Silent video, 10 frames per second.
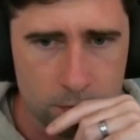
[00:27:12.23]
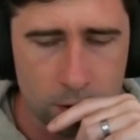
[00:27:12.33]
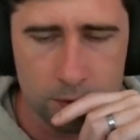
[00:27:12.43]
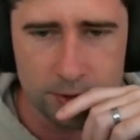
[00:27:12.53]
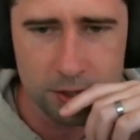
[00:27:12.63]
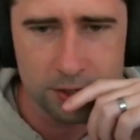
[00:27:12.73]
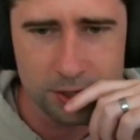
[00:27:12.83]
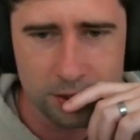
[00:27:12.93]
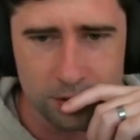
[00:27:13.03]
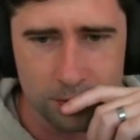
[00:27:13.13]
Oh, because
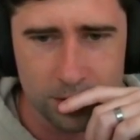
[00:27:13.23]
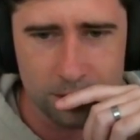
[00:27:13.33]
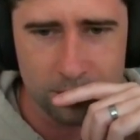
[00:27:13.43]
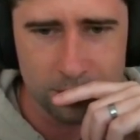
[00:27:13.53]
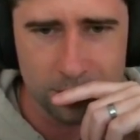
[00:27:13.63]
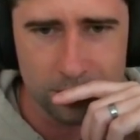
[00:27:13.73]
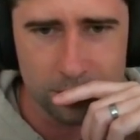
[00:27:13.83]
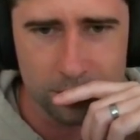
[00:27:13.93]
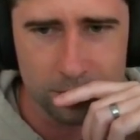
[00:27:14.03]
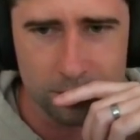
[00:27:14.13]
this costs 1. Okay,
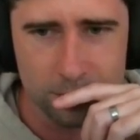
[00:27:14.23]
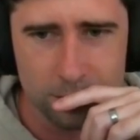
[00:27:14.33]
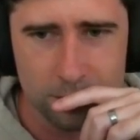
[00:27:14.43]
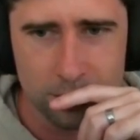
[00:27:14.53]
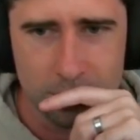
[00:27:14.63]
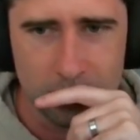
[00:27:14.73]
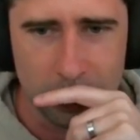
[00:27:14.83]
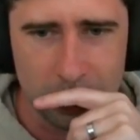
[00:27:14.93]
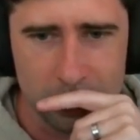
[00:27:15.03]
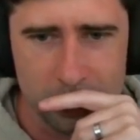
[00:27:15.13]
sure.
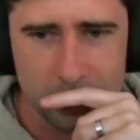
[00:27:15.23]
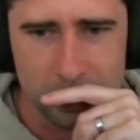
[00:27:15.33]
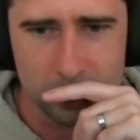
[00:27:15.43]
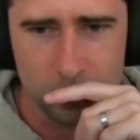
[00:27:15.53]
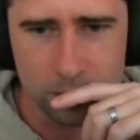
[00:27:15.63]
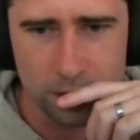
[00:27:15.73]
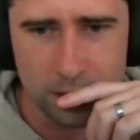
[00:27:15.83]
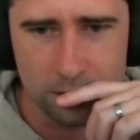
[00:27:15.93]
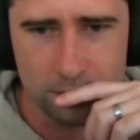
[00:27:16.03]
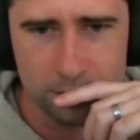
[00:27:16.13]
Okay, this is awkward
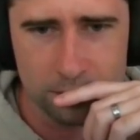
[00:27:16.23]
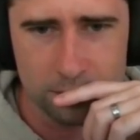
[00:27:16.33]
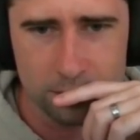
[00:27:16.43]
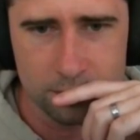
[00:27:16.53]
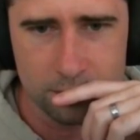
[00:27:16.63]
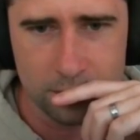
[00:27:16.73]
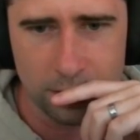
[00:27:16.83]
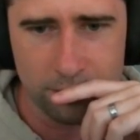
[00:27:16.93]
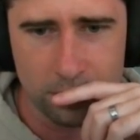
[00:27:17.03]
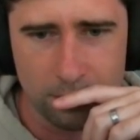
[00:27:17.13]
now.
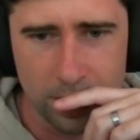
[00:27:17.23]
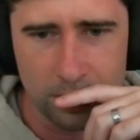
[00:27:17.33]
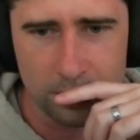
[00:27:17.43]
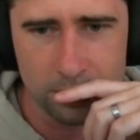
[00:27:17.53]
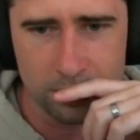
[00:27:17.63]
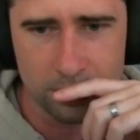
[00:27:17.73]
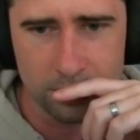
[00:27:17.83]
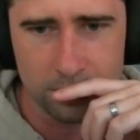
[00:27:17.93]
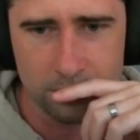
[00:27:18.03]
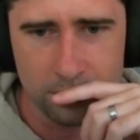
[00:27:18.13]
I forgot about
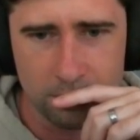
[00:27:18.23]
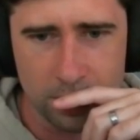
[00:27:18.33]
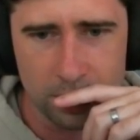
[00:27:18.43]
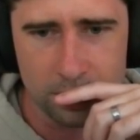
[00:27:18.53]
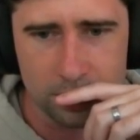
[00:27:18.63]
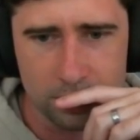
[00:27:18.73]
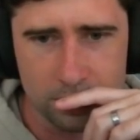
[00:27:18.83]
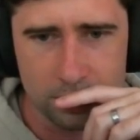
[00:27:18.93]
this.